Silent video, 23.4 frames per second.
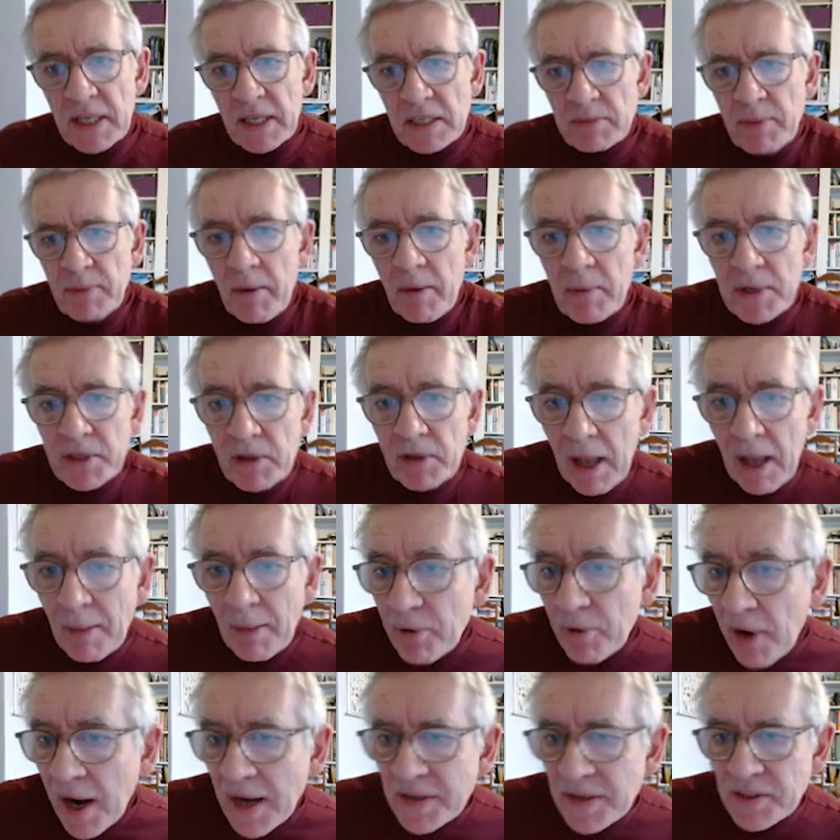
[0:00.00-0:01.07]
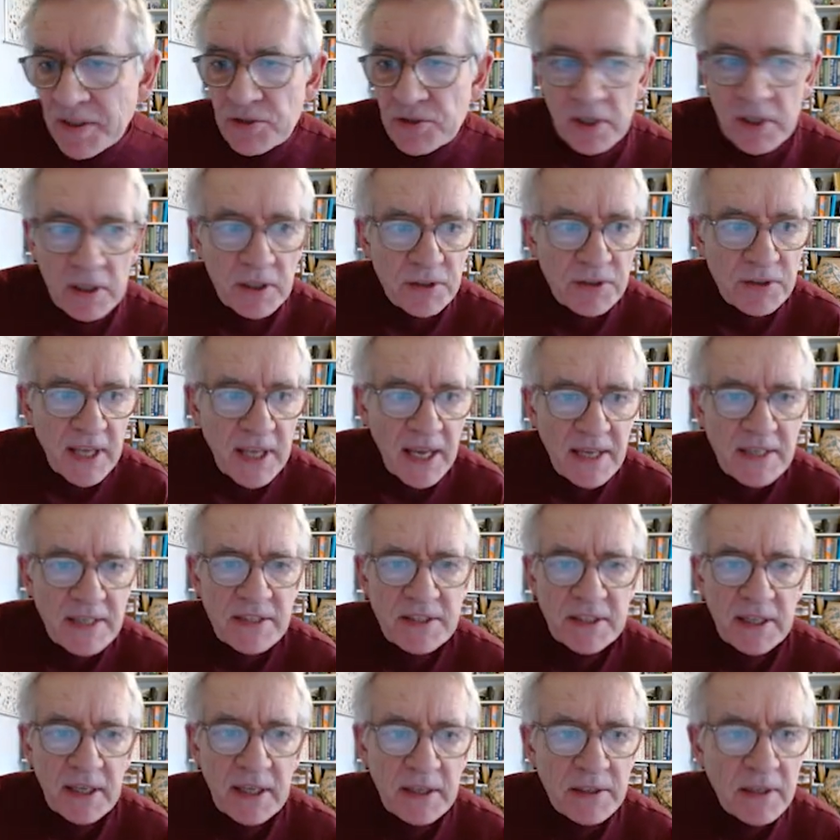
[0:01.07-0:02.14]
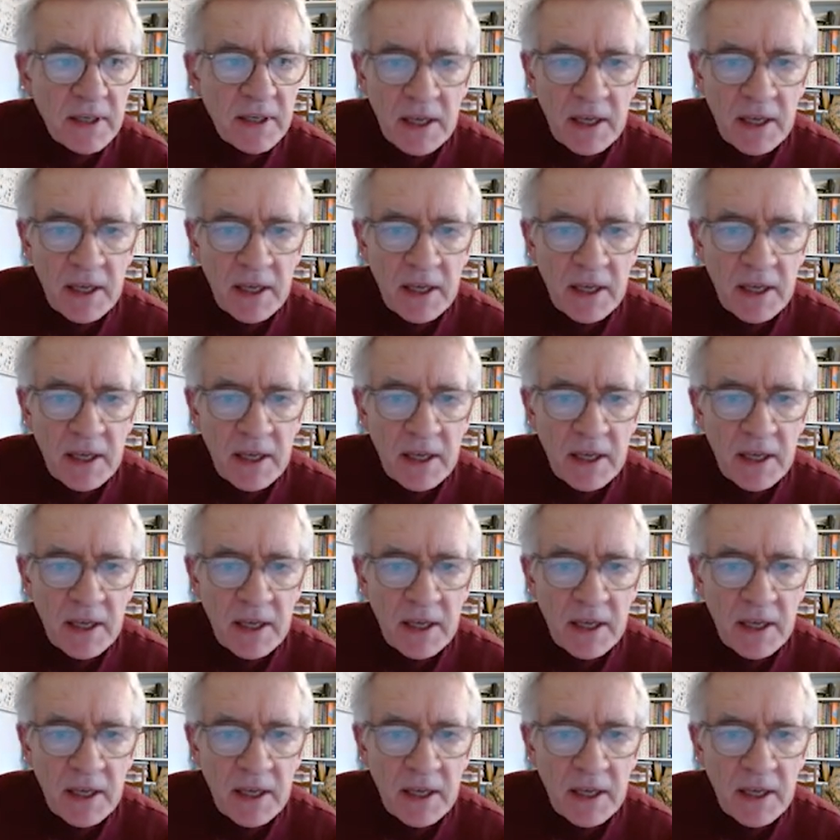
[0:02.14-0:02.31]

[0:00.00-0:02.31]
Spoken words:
experimental apparatus that contains it